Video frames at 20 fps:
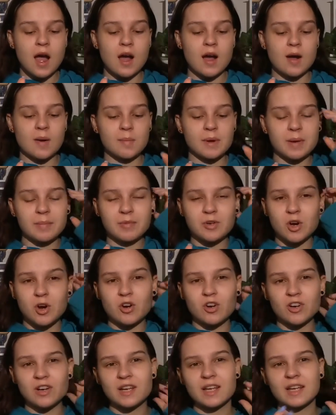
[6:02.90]
I'm
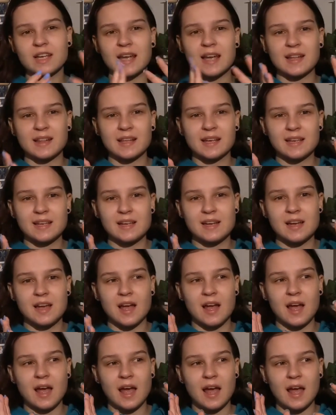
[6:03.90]
not gonna get like
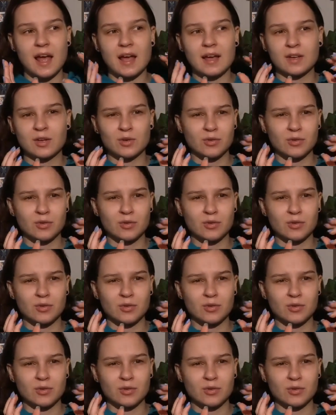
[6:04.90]
a